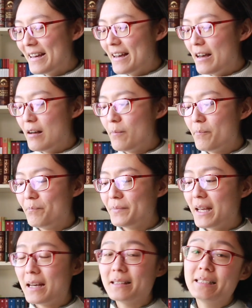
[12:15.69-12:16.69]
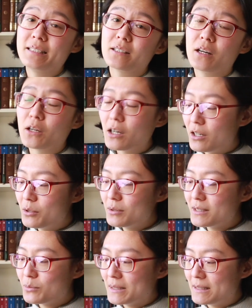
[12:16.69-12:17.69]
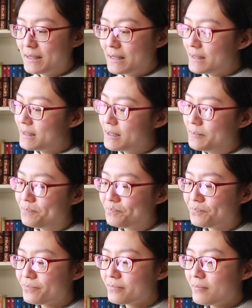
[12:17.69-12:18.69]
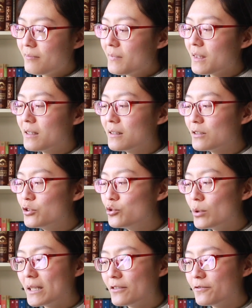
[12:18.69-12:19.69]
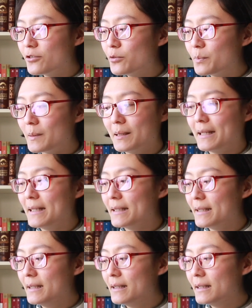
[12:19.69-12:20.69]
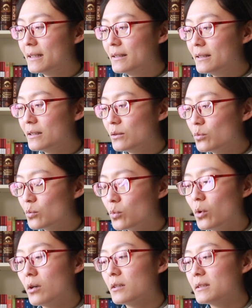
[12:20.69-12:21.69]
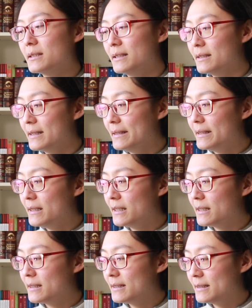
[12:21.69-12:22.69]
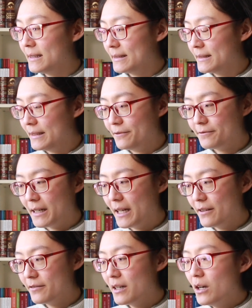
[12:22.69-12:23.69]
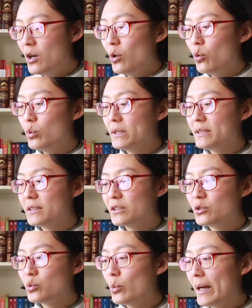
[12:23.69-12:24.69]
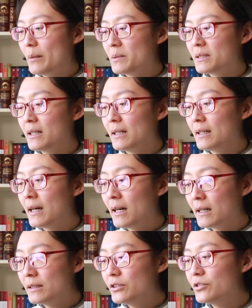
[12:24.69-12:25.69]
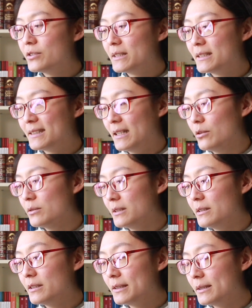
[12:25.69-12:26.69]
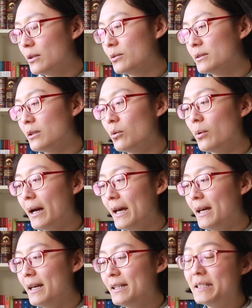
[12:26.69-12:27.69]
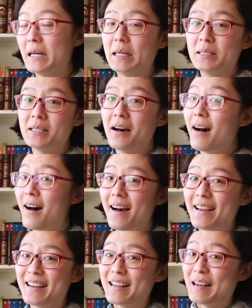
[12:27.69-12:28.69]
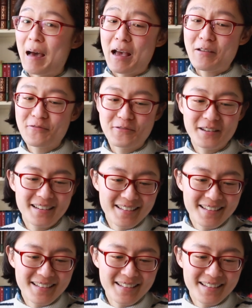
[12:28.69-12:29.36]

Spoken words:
And he concludes with this: a dreadful plague in London was in the year 65, which swept 100,000 souls away, yet I alive.